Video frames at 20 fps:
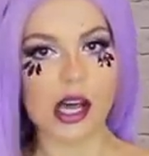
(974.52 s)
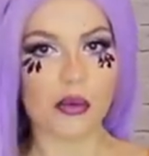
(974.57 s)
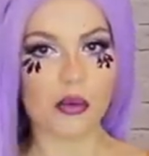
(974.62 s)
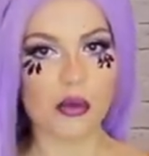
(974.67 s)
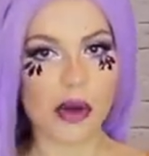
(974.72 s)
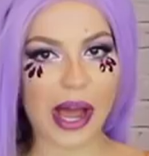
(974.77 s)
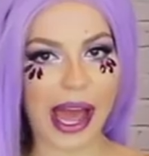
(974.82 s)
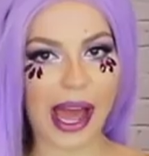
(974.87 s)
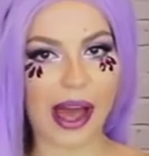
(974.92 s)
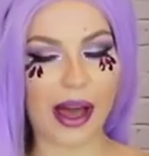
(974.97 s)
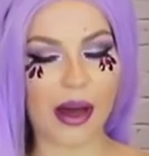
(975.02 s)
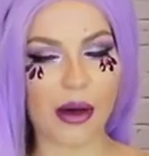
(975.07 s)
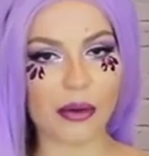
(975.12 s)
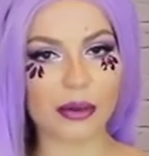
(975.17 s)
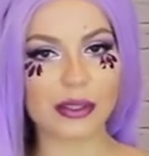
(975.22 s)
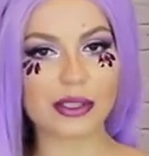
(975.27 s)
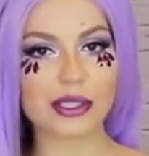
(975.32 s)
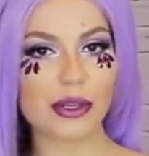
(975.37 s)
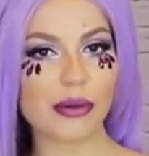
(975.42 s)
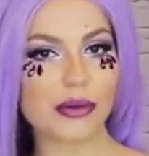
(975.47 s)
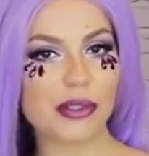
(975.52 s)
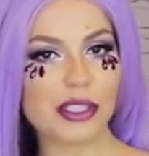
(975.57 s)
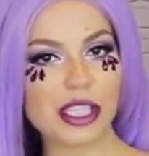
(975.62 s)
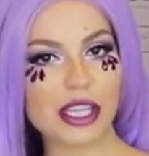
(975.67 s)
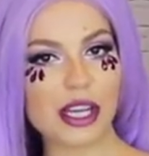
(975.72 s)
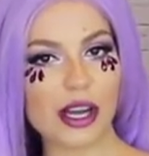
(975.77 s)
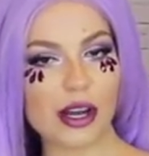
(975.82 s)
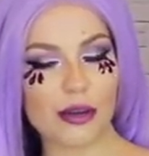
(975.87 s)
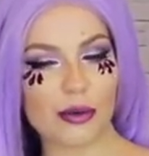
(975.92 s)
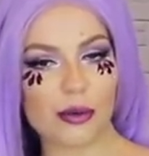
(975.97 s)
wow so
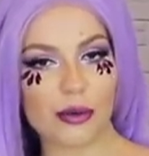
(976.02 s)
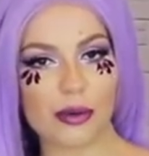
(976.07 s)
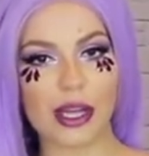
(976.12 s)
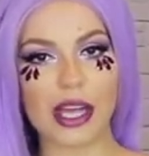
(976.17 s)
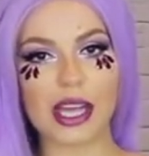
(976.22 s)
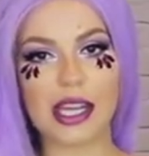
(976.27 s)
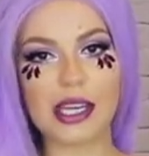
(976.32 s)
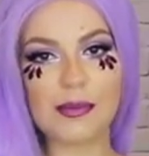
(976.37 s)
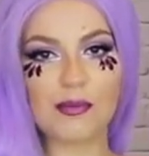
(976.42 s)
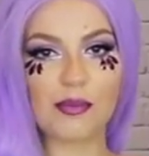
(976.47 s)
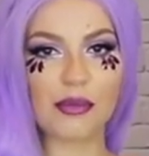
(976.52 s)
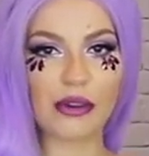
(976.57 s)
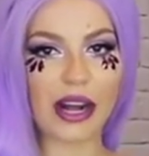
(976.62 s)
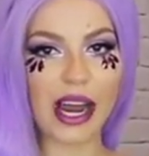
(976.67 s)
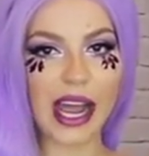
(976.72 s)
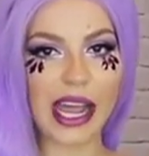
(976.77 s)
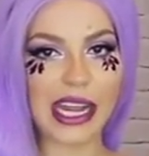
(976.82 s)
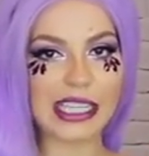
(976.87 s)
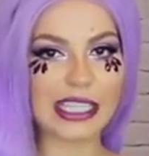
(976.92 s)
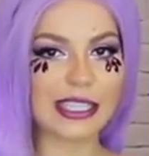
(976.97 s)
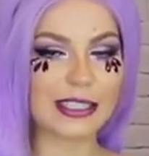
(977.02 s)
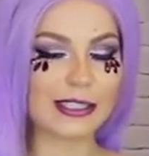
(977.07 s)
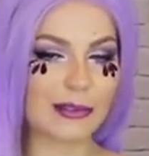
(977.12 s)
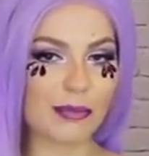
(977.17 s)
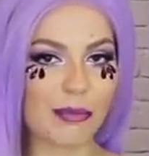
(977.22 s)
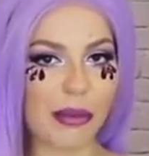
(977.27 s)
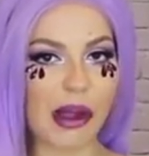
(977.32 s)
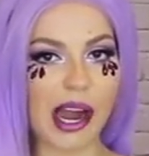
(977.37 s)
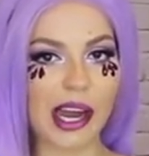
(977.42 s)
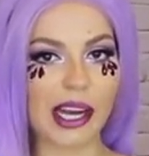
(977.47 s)
neon and bright and
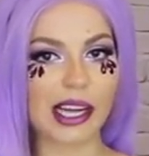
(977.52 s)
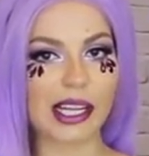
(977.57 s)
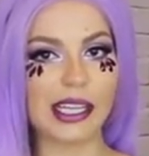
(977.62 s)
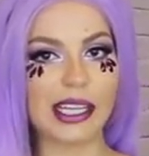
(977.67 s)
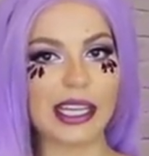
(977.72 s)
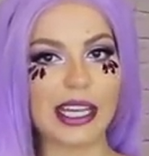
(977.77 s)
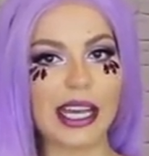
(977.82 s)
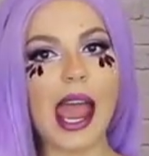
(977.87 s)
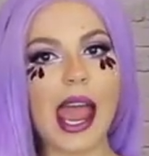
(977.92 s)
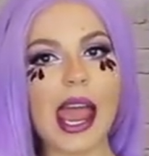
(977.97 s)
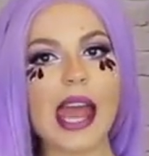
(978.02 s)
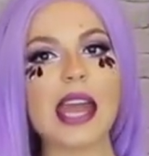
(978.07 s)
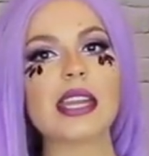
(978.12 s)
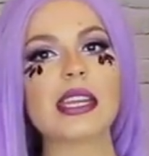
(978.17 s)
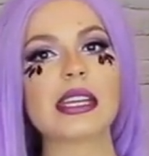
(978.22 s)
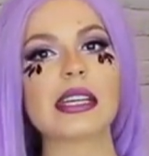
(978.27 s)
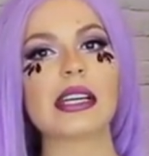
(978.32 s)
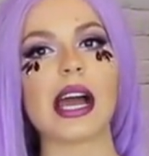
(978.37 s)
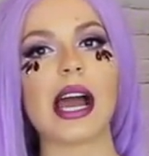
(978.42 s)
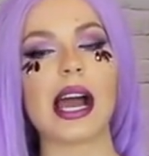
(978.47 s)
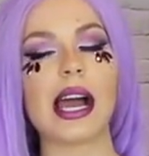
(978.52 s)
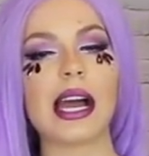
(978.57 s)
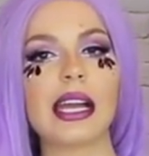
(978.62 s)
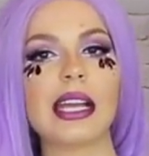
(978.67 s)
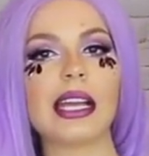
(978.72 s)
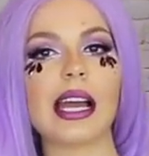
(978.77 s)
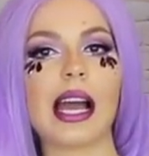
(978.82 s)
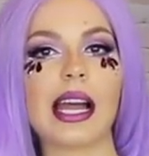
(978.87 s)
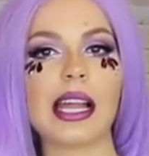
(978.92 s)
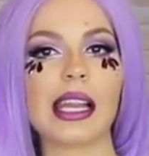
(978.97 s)
sparkly and
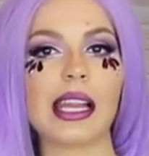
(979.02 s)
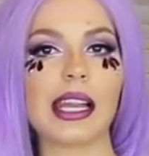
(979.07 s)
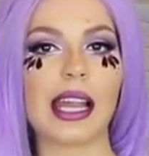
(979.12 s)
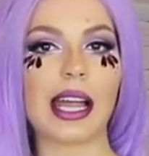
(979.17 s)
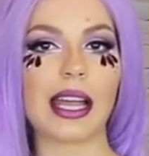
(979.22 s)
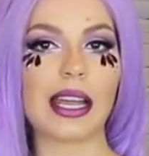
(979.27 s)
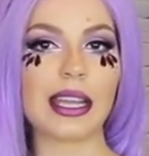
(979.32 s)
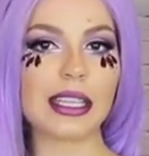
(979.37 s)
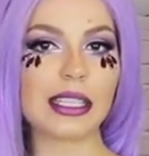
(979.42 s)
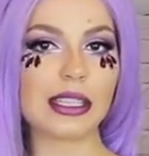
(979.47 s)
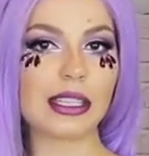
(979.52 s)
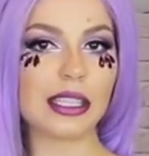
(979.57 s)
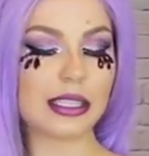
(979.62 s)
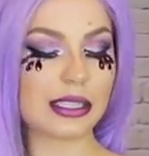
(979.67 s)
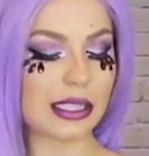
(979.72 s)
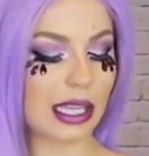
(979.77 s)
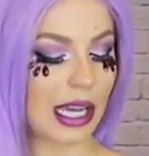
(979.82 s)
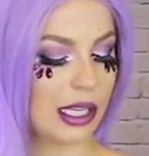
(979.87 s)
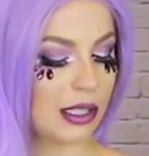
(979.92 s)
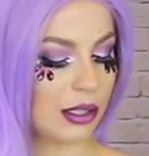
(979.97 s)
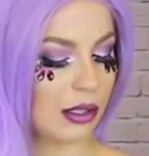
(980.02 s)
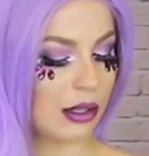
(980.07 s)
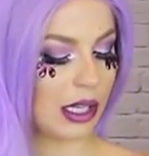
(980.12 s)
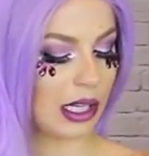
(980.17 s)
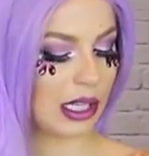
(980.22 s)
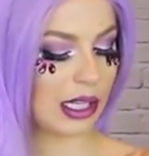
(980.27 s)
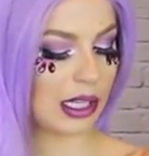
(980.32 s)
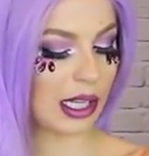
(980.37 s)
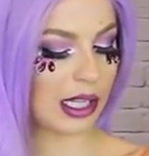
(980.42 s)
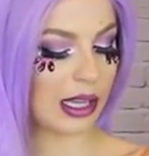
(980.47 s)
I I like this kind of
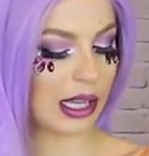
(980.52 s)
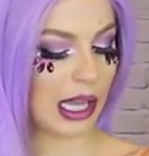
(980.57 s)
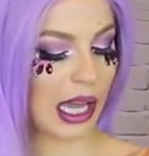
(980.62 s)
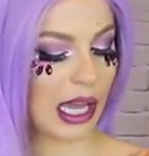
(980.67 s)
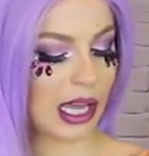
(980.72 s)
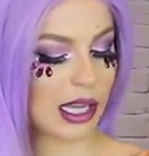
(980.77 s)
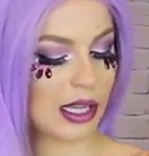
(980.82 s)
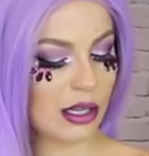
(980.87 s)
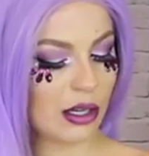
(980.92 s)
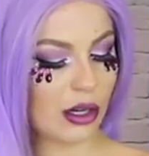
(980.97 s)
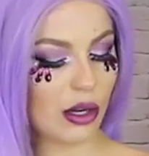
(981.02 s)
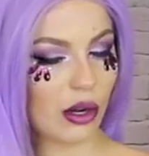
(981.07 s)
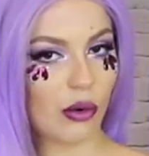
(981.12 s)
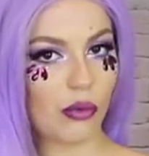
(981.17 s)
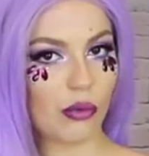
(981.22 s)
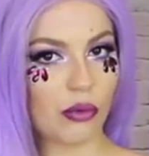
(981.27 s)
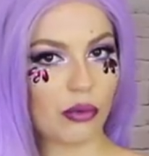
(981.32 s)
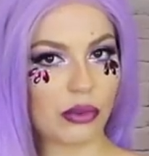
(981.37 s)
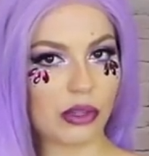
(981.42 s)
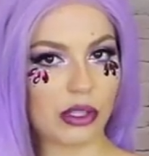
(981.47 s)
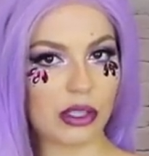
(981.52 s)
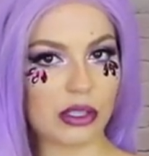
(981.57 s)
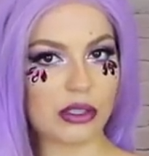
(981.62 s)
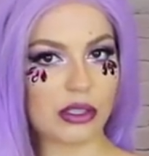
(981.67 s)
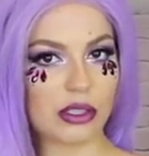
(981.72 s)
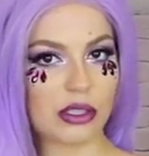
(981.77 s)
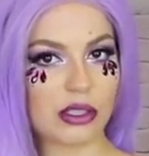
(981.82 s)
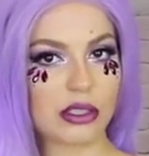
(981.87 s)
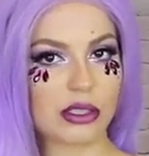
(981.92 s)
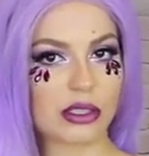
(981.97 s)
thing like that you know
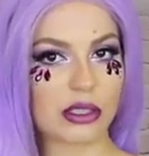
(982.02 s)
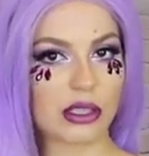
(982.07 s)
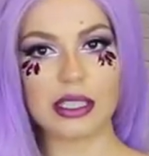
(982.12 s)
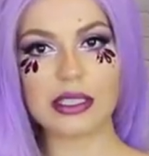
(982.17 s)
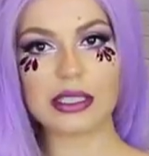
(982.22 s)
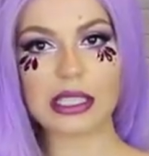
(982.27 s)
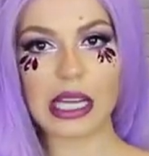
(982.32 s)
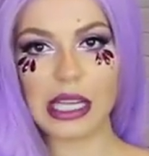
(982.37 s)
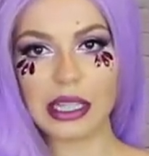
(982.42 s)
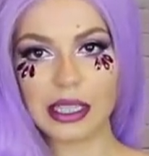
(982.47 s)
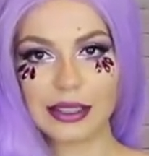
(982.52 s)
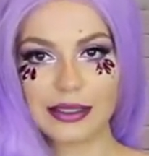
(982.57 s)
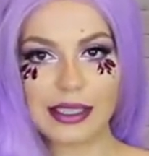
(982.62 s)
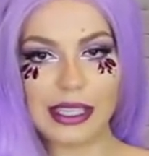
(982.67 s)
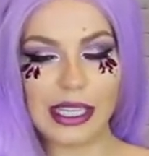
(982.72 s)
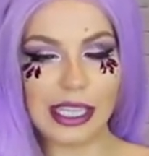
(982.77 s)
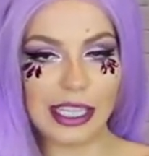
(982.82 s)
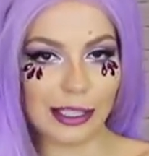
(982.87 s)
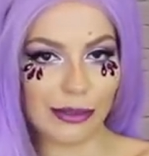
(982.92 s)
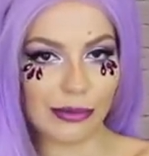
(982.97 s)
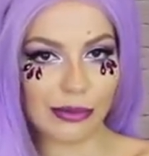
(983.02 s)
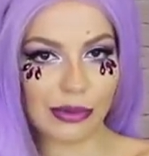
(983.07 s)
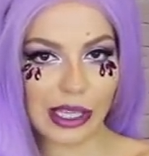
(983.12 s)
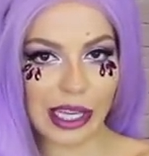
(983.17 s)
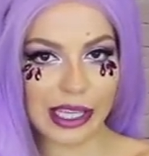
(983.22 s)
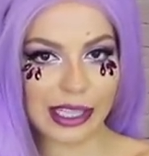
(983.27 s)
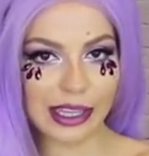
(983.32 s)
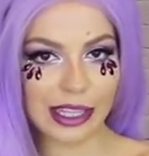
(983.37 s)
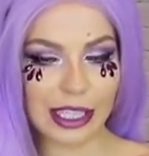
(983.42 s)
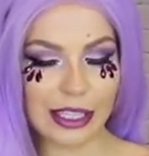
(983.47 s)
this this kind of sleeve
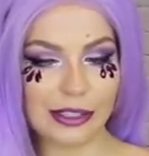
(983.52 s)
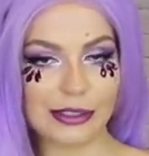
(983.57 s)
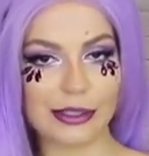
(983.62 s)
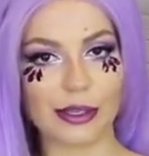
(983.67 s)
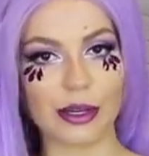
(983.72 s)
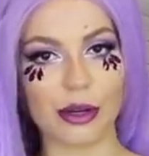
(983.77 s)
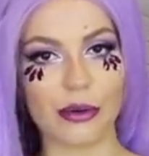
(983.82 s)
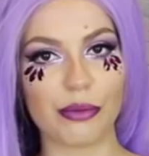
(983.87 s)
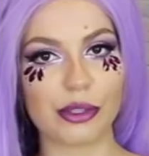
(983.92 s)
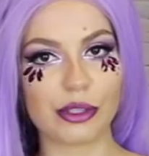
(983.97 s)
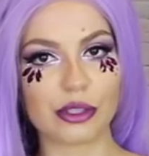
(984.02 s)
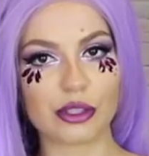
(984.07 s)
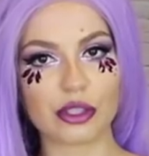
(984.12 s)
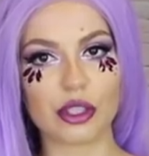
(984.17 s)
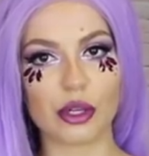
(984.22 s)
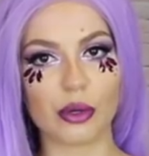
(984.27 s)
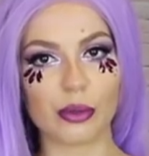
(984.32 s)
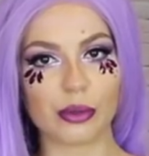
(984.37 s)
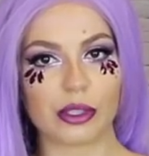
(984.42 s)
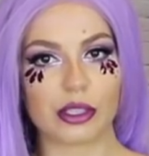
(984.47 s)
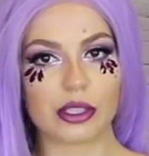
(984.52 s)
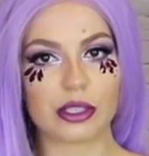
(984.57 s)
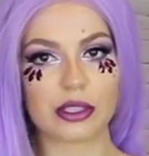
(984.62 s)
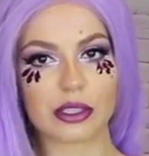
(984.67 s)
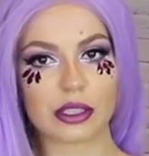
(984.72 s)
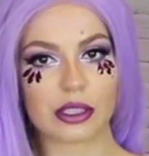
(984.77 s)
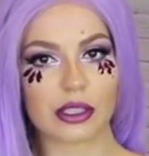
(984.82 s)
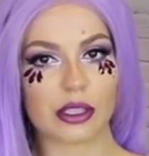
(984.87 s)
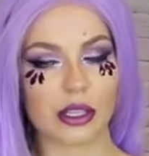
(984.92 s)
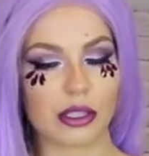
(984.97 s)
like this you know with the
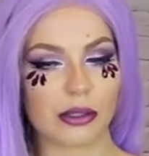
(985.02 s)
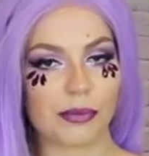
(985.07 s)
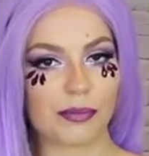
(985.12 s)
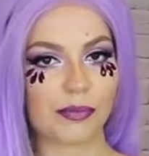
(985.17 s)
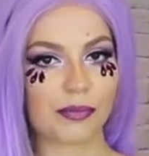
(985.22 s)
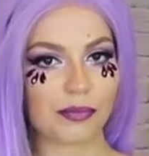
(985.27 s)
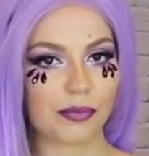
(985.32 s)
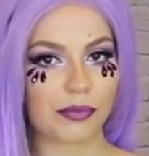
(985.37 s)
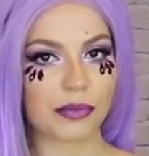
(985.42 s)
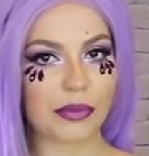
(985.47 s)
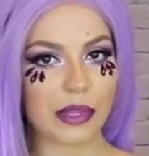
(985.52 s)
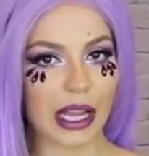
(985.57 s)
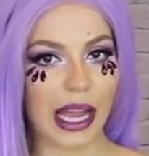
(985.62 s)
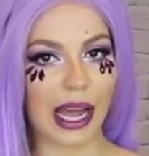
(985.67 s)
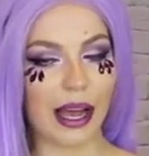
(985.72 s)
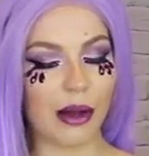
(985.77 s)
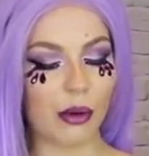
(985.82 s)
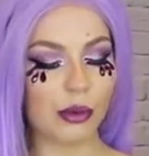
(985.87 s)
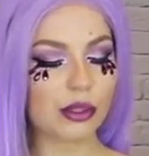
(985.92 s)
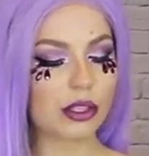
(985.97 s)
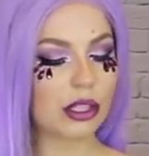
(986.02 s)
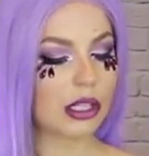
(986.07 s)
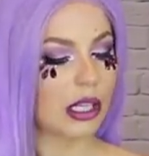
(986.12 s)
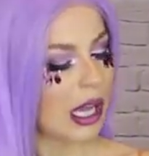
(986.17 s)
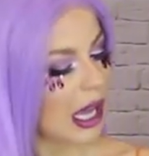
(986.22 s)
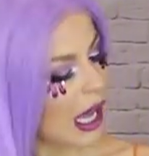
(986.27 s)
shoulders out.